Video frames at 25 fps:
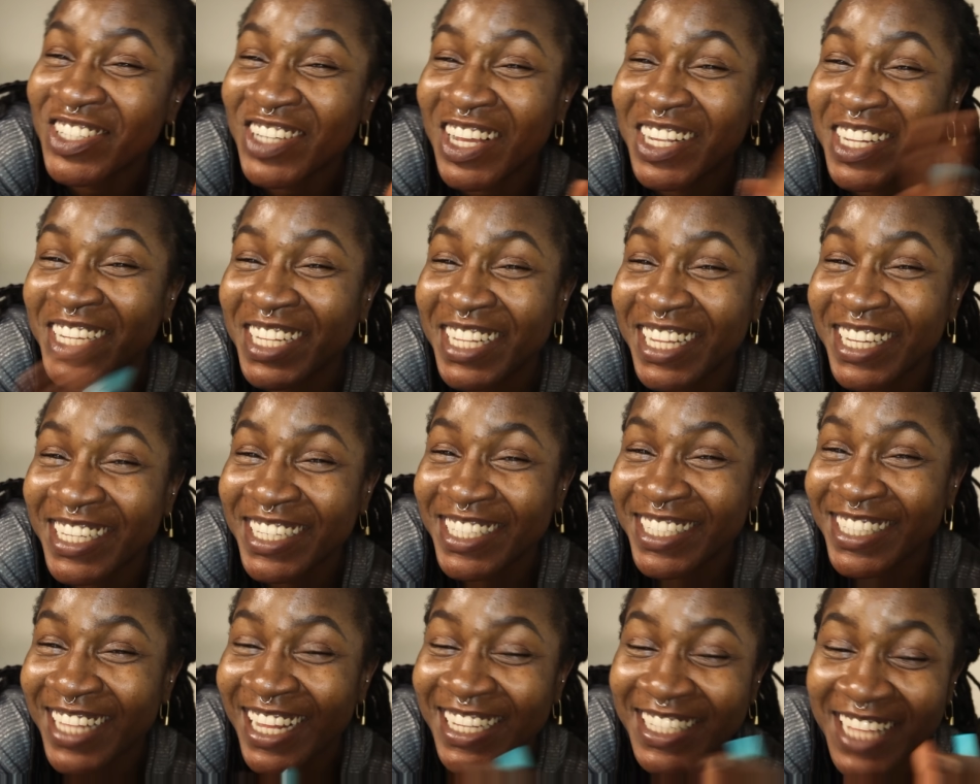
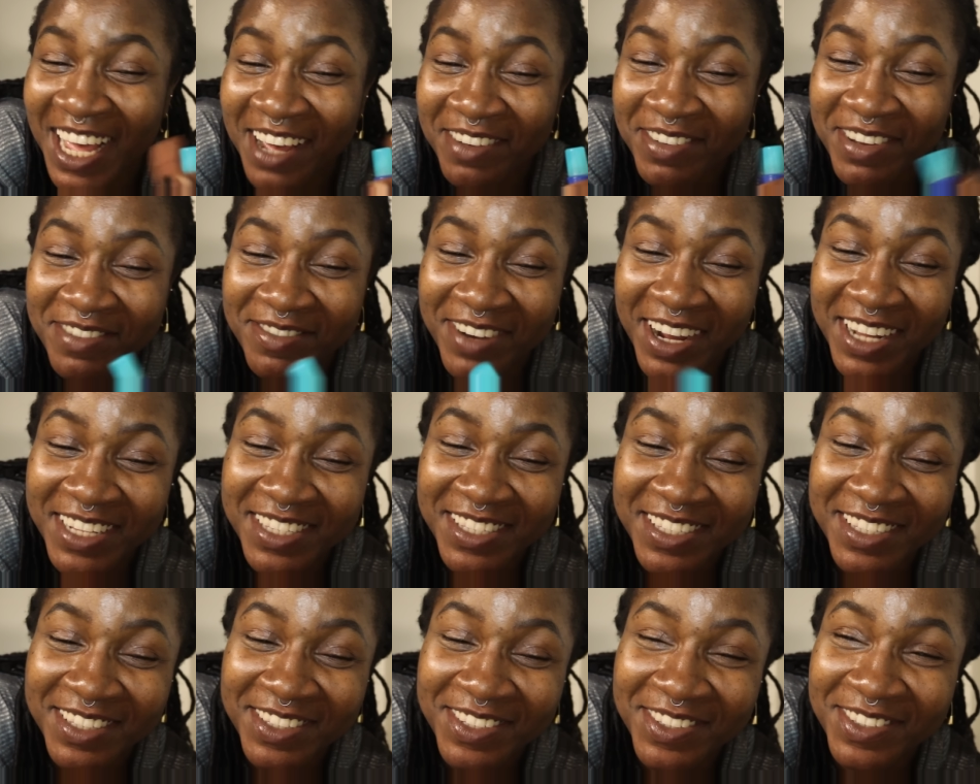shirtless. That's her favorite
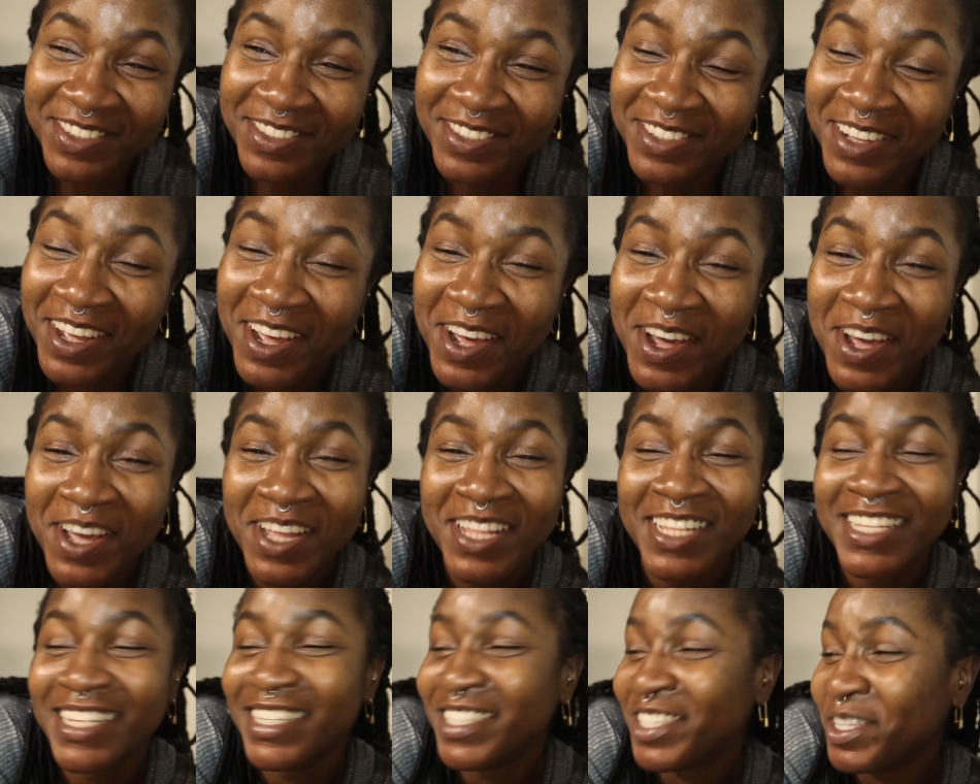thing to do.
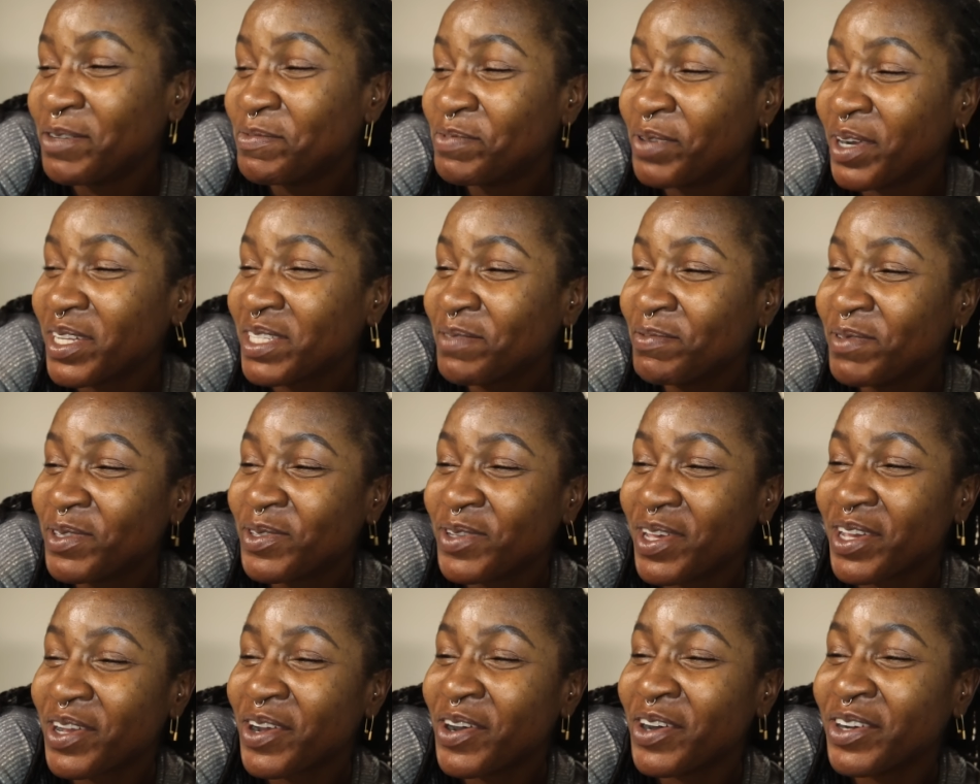She brought me
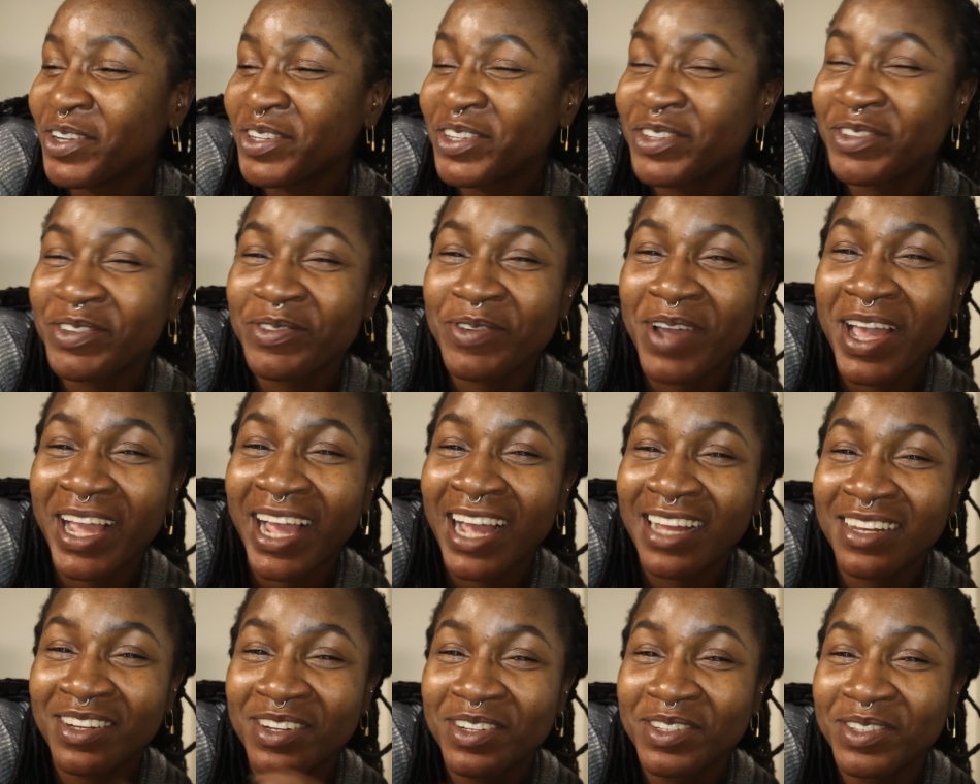to a country where I
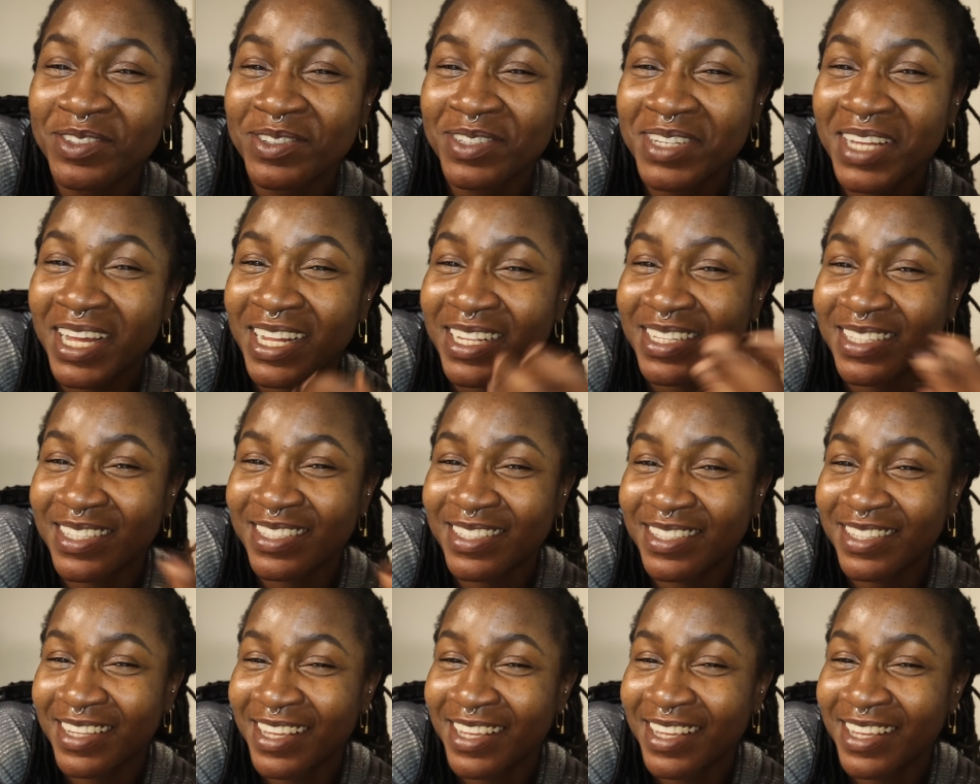cannot do that.